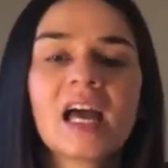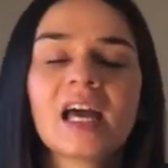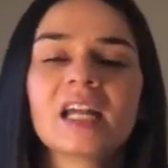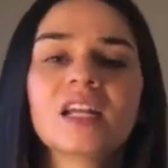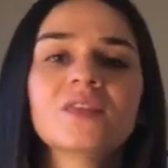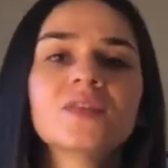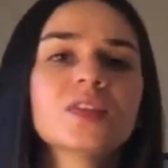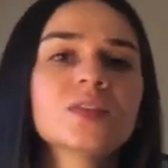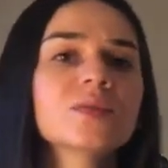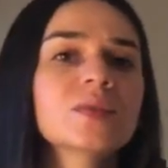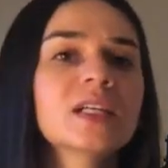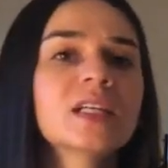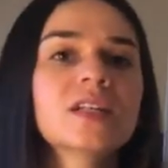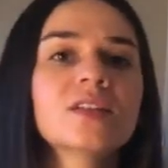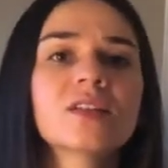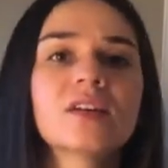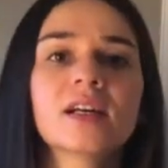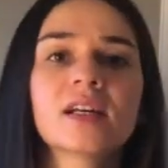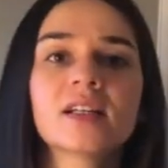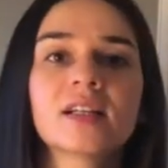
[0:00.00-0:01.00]
And if you read
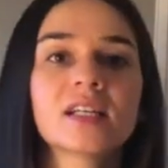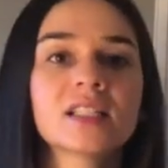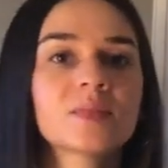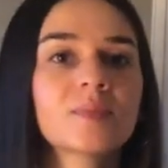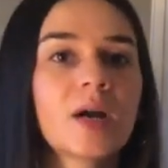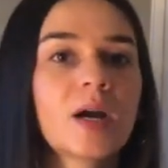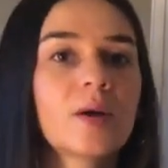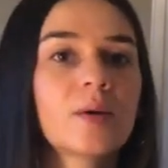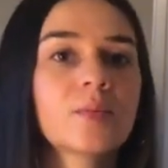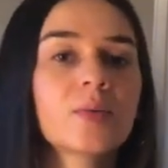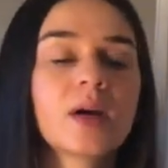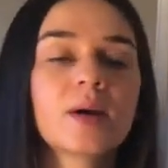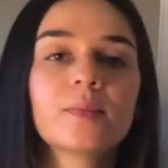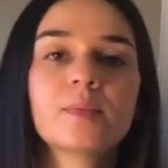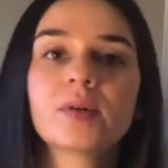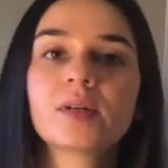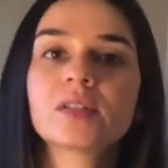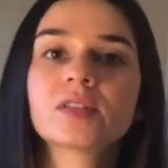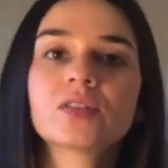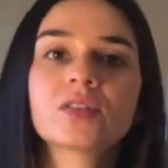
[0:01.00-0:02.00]
in your NCLEX
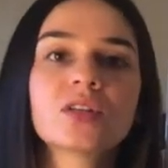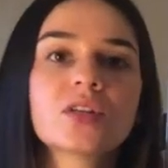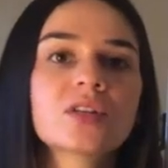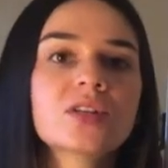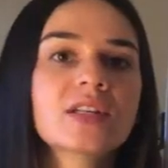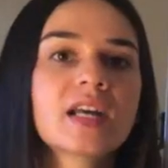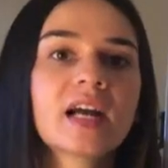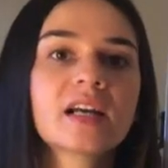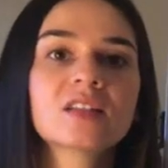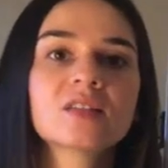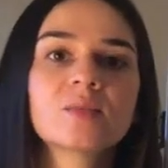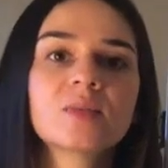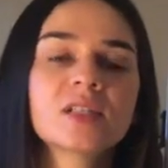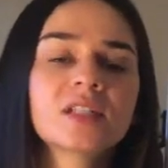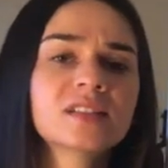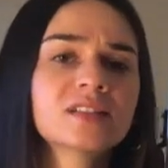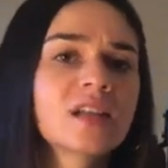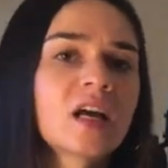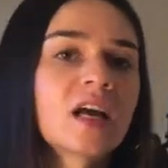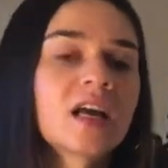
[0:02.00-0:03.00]
prep books or your
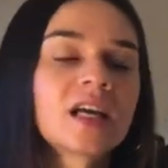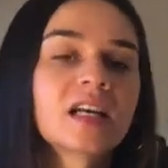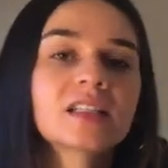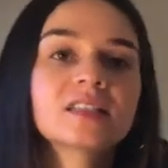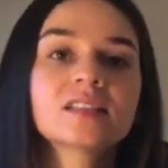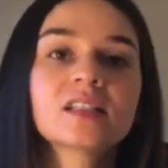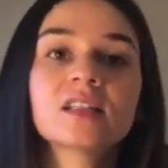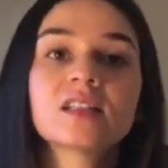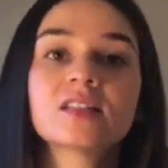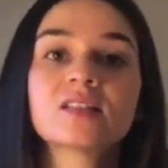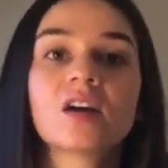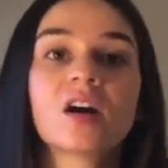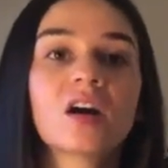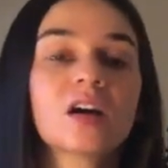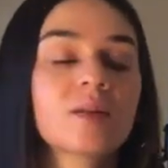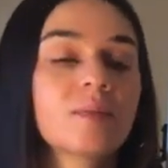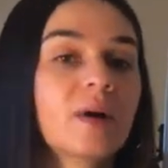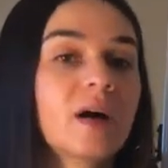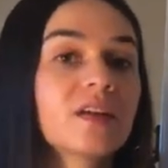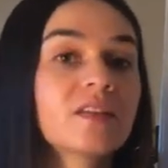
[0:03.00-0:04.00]
textbooks, it's gonna
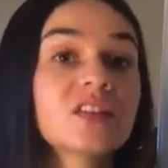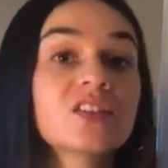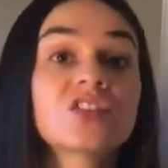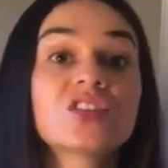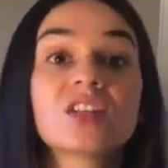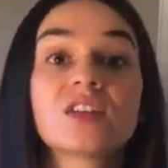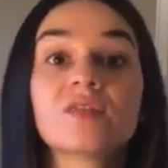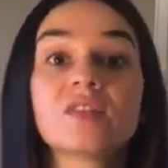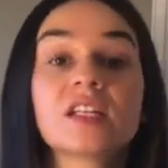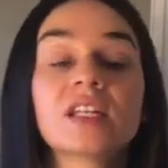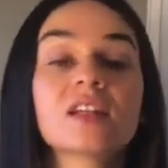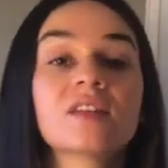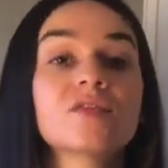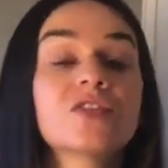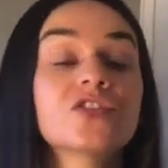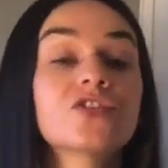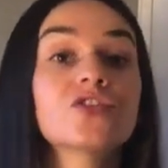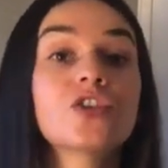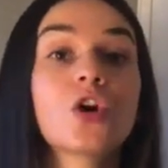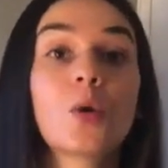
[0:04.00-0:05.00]
talk about the shifting of
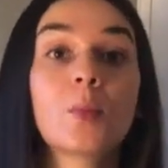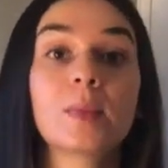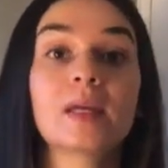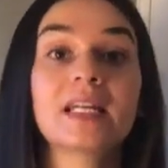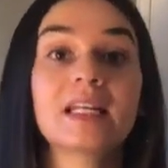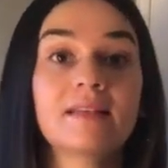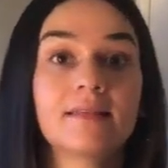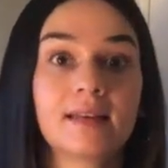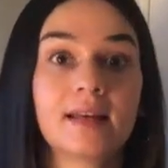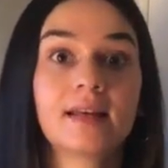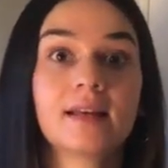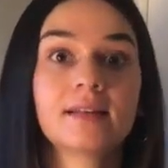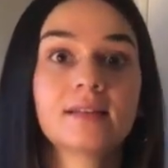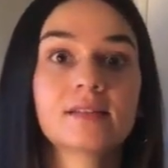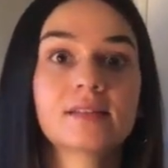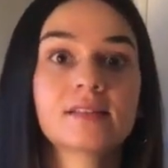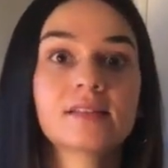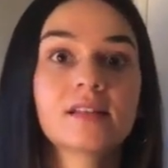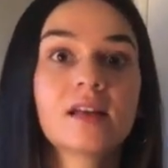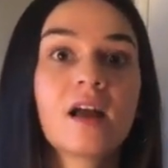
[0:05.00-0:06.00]
so many
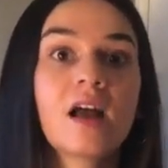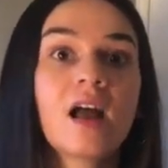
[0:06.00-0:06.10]
things.